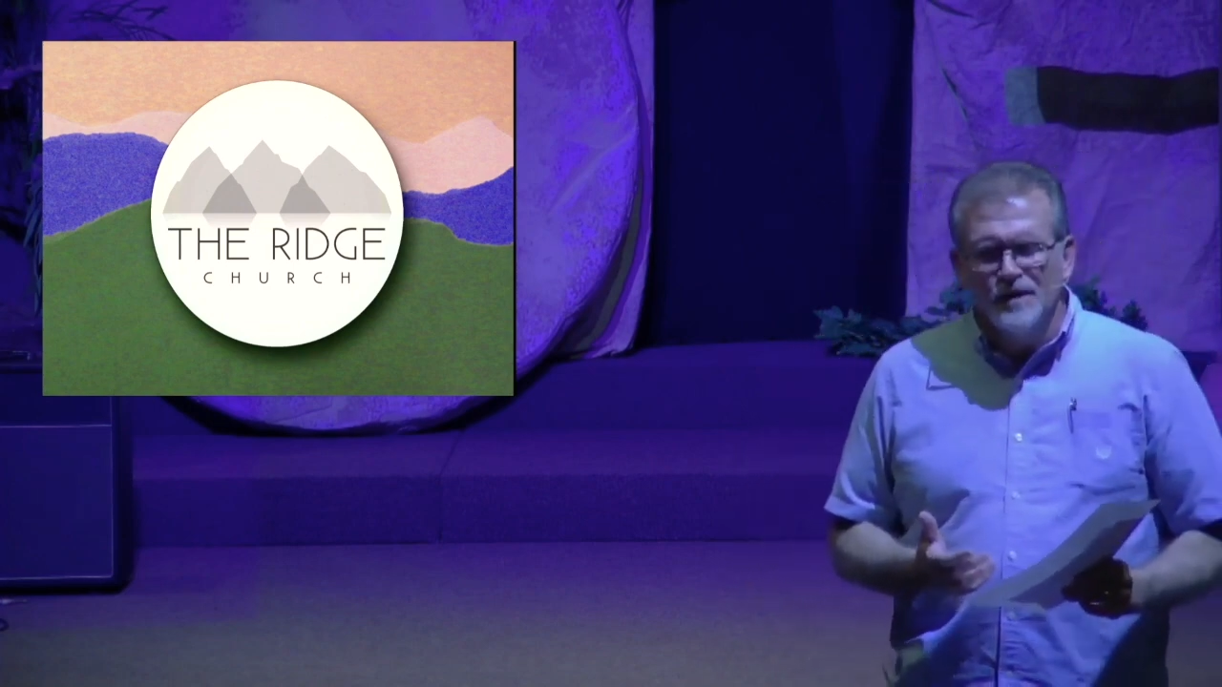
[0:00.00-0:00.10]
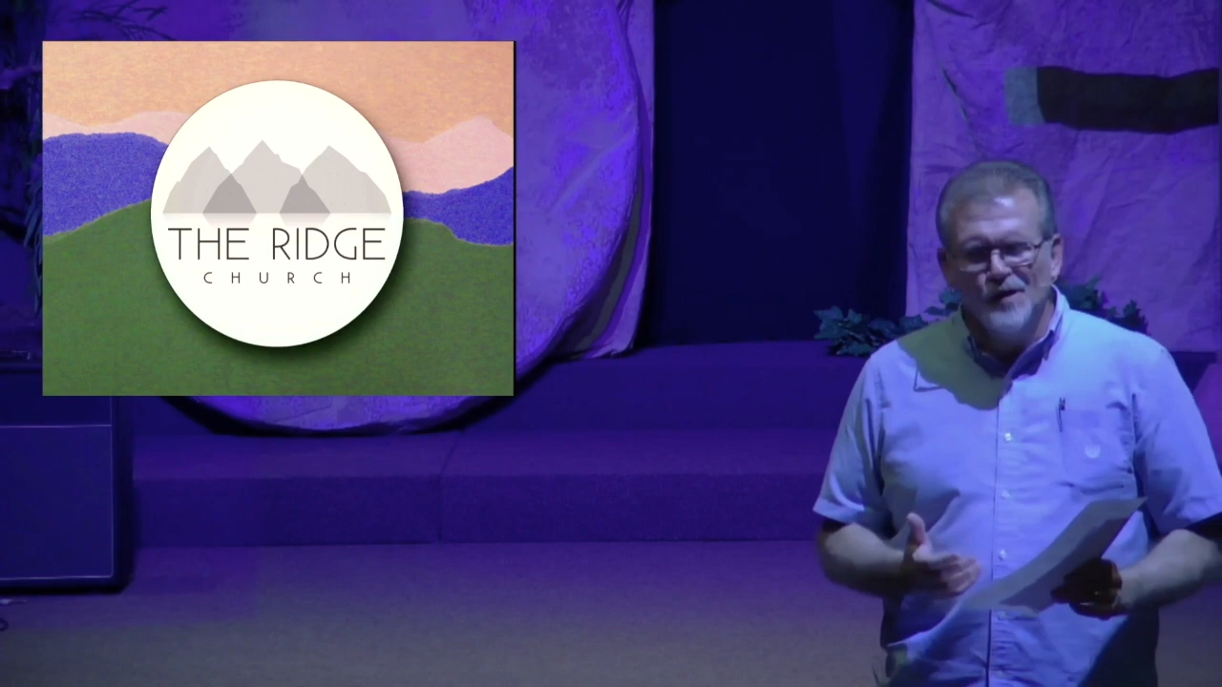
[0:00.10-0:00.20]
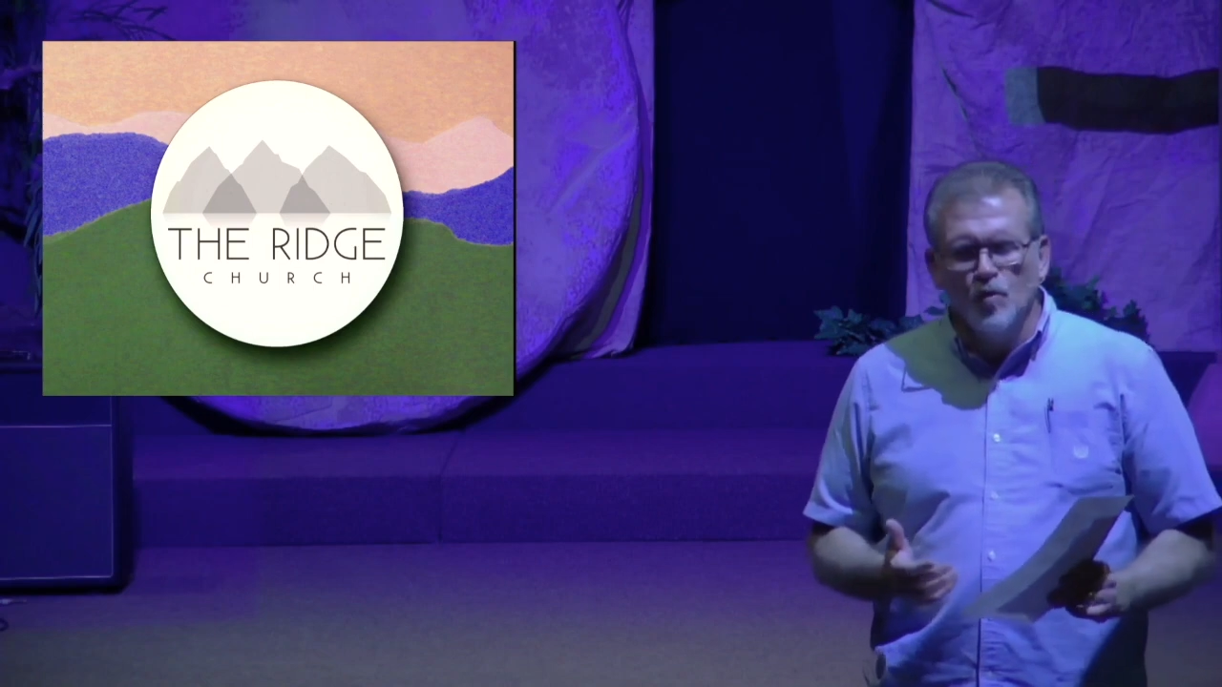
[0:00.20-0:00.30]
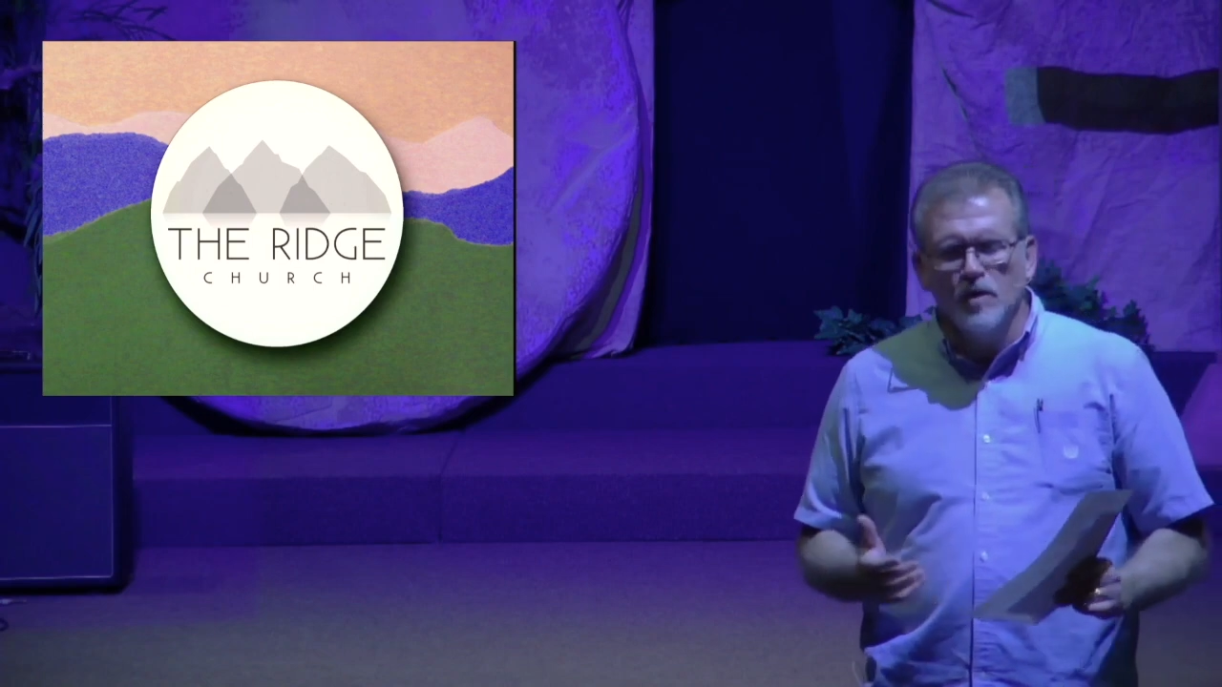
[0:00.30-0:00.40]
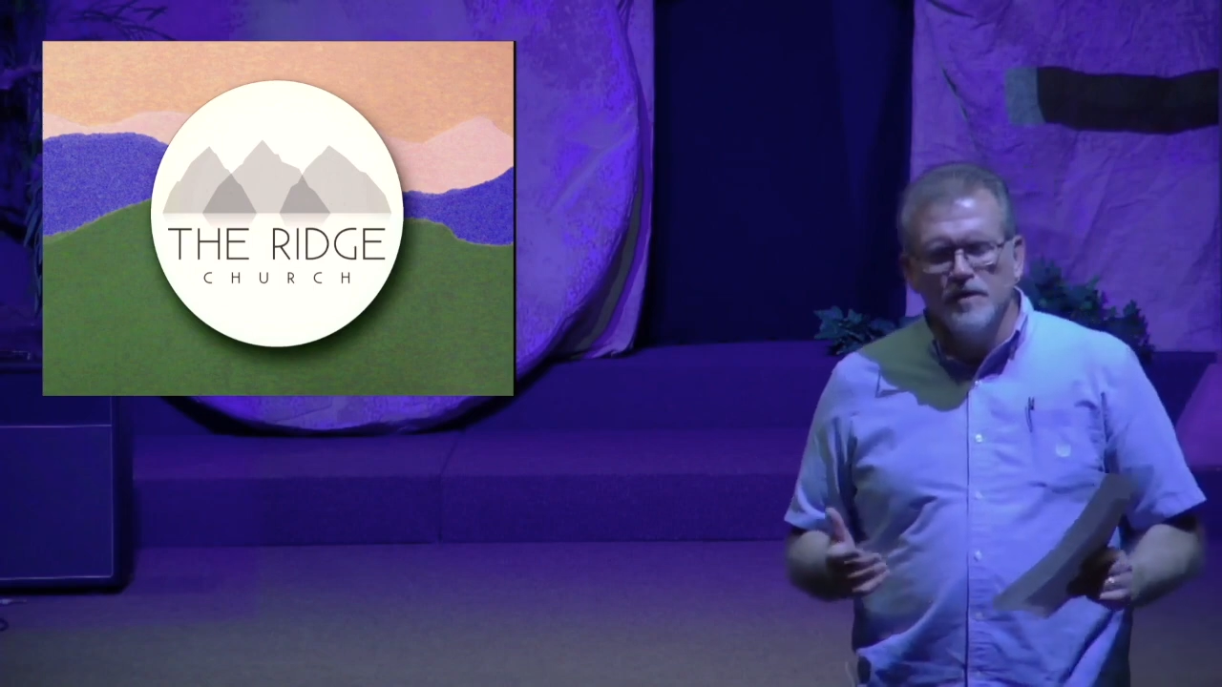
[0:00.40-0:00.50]

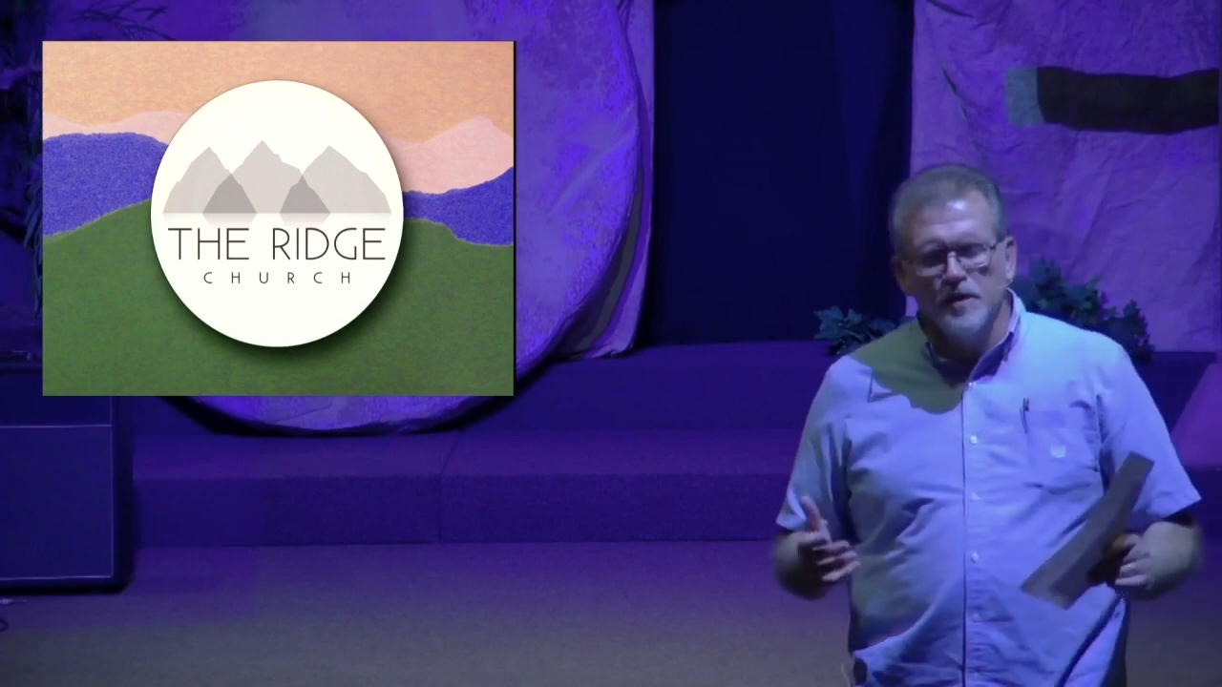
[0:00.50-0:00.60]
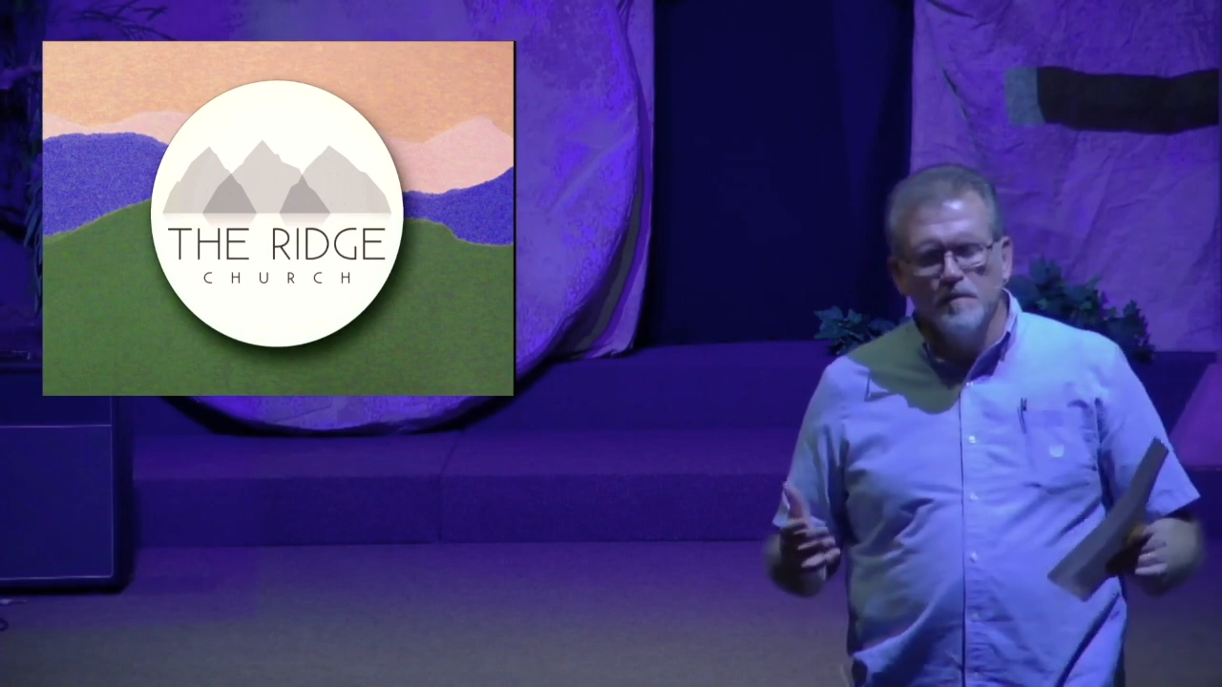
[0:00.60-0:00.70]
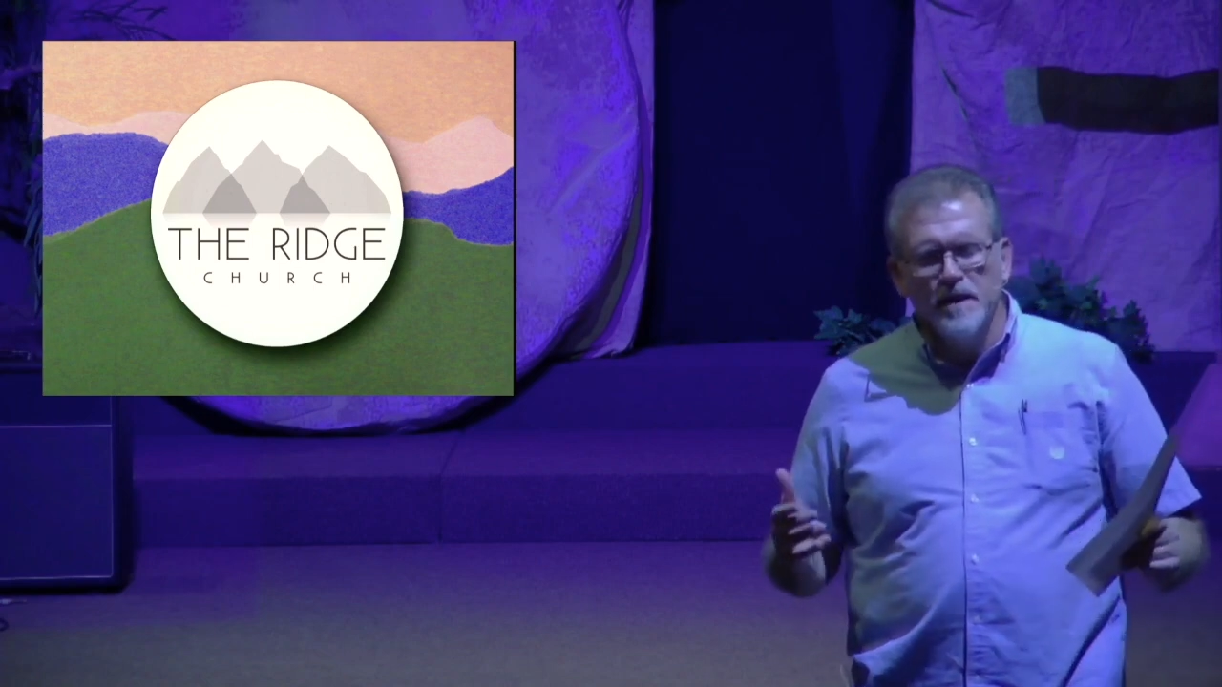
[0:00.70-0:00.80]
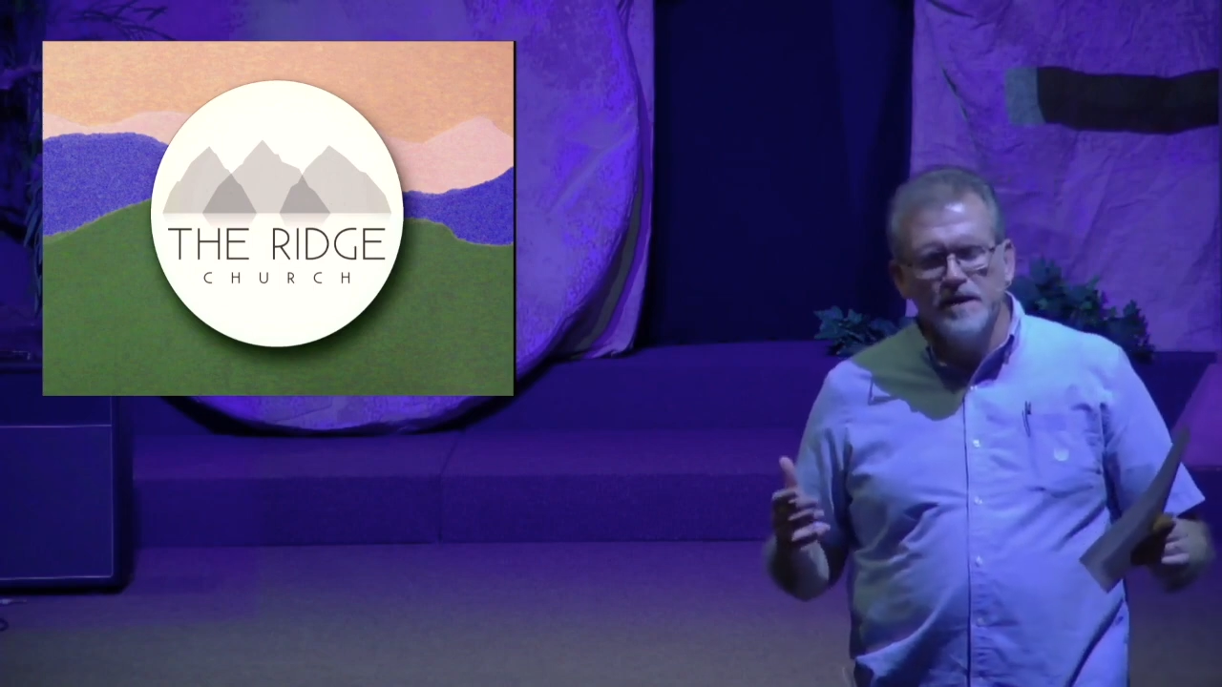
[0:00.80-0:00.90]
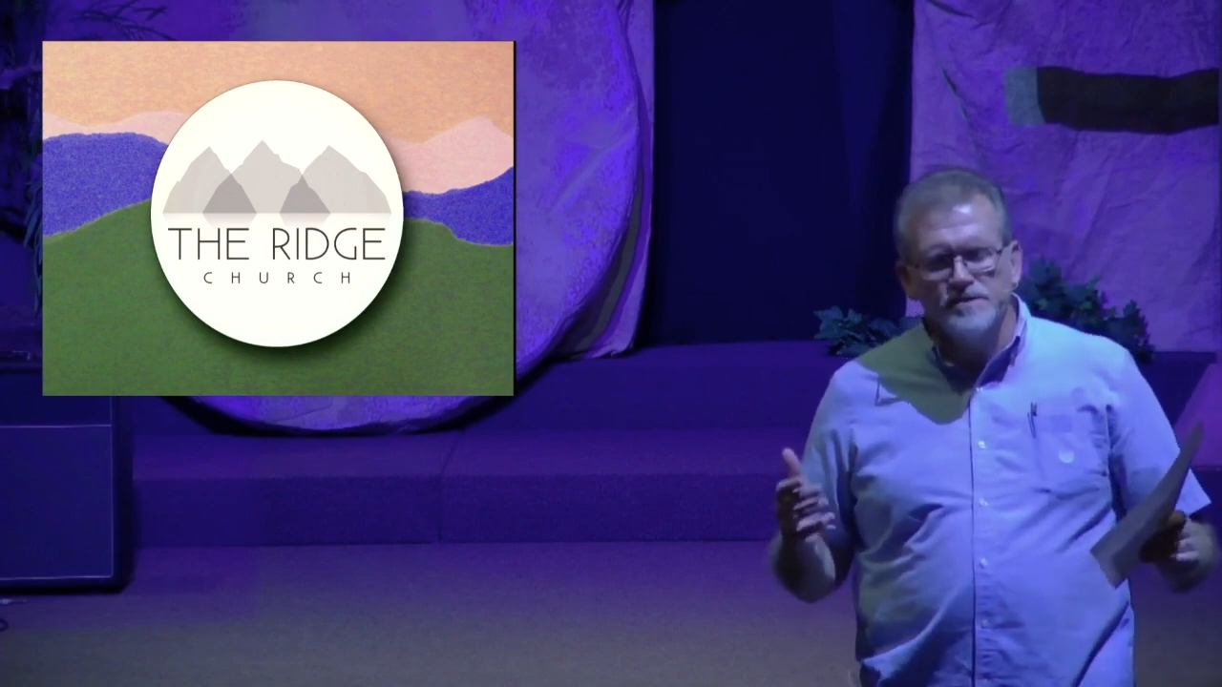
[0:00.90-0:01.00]
You're willing to
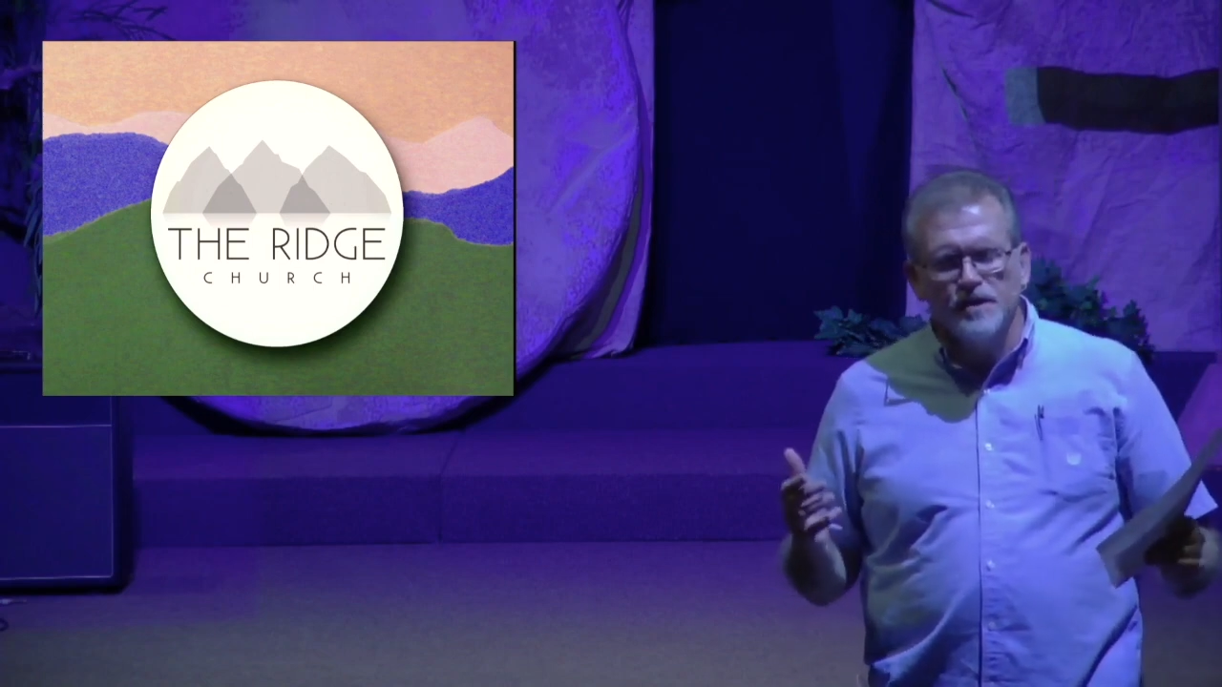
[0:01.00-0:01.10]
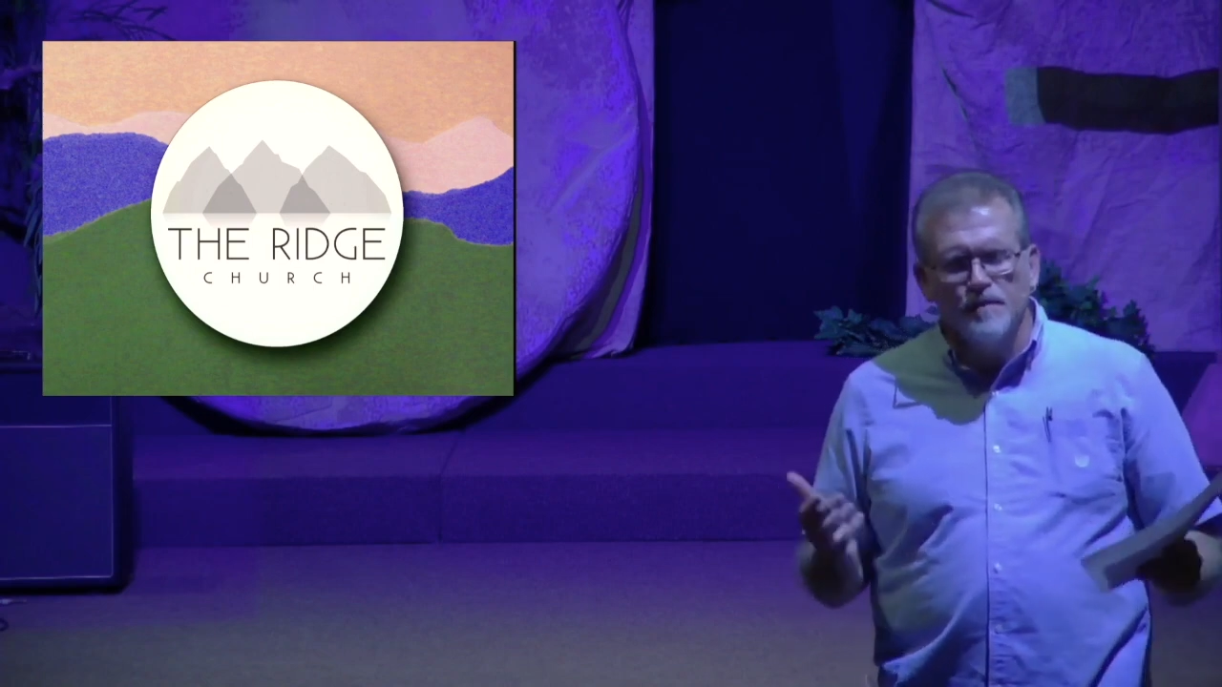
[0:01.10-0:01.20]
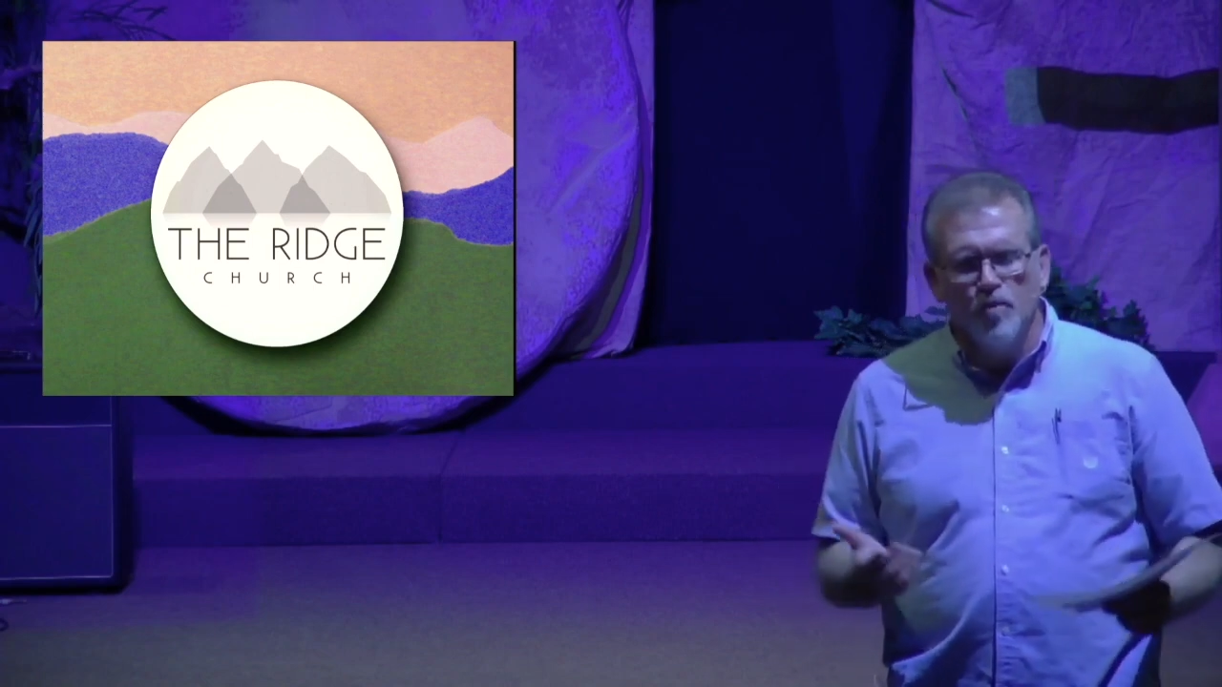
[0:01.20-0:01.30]
meet us at